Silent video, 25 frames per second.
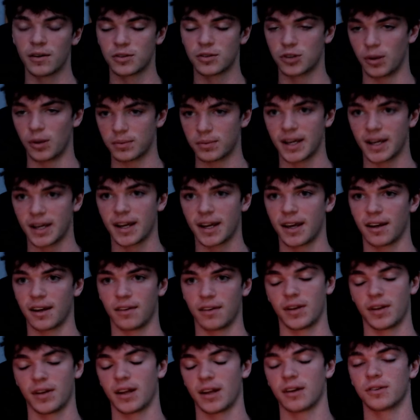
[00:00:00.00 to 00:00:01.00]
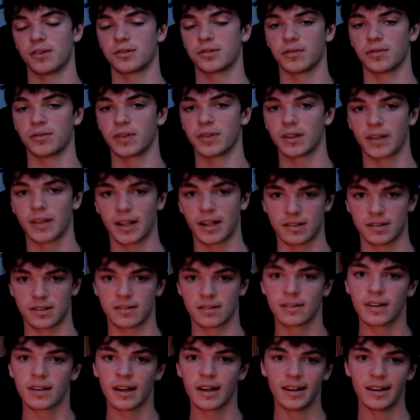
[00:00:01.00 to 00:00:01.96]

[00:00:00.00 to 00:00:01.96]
So I'm taking advantage of it.